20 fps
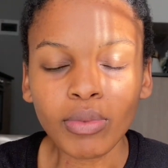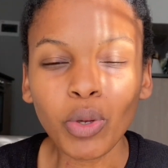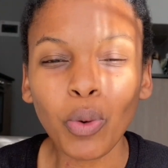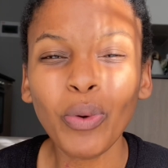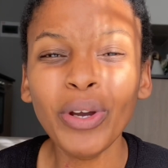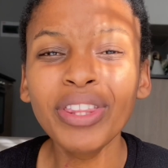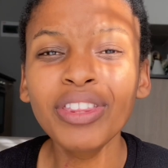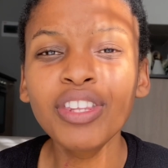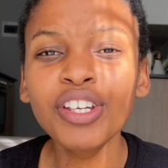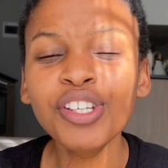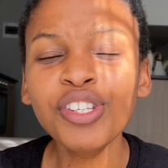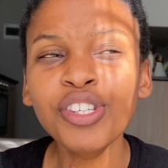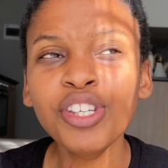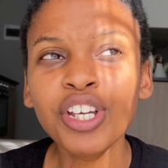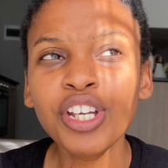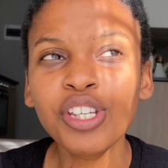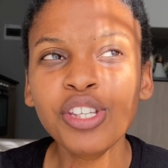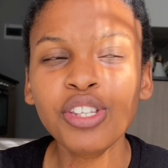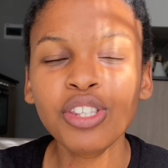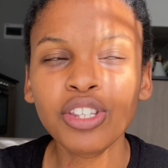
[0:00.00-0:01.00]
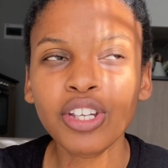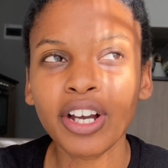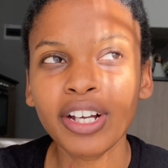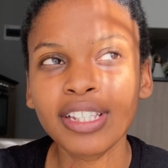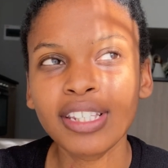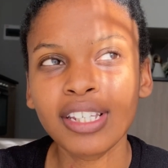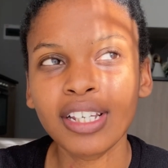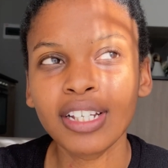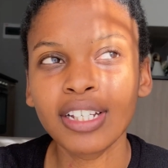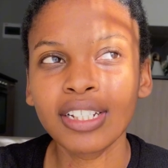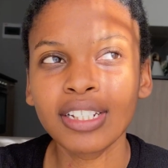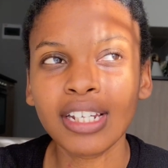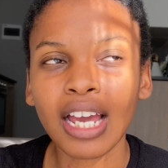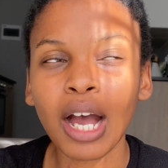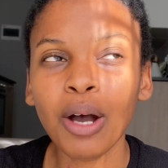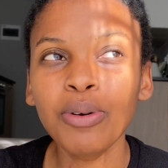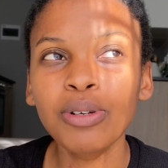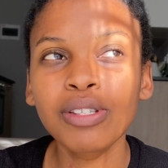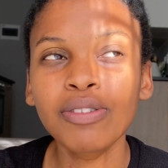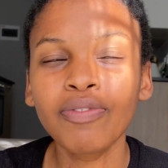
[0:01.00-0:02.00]
when this year started,
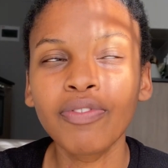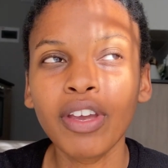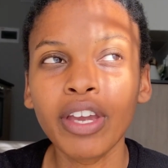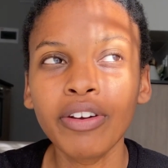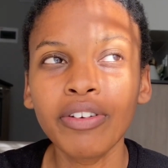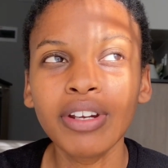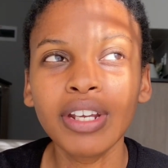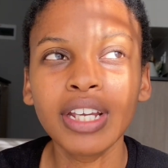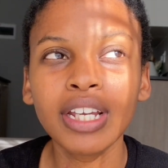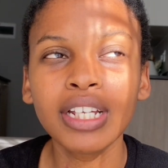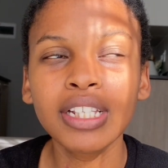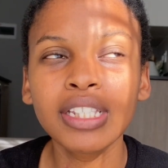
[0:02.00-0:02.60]
I was very